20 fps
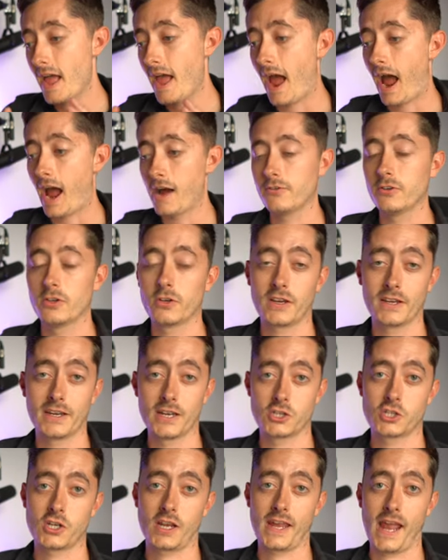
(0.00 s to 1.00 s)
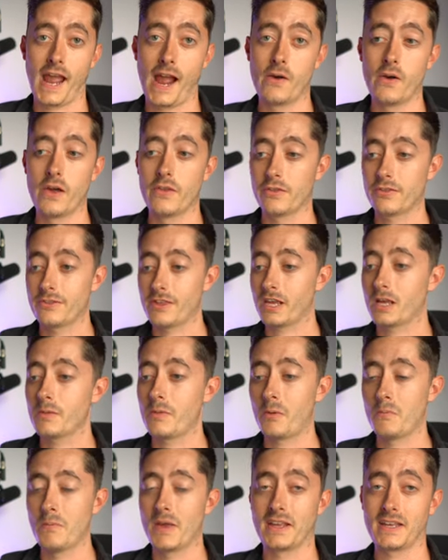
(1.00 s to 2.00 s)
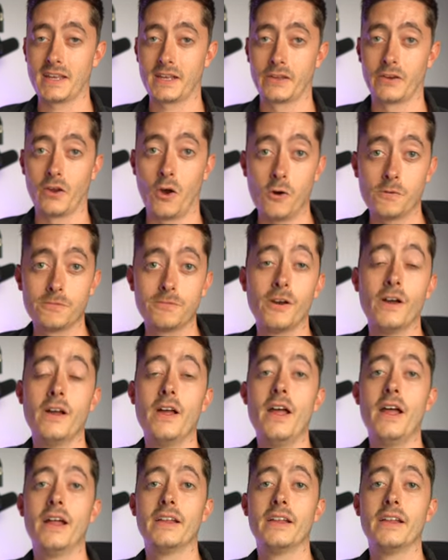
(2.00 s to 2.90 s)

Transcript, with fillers: have a look at it, check it out, and think about making an offer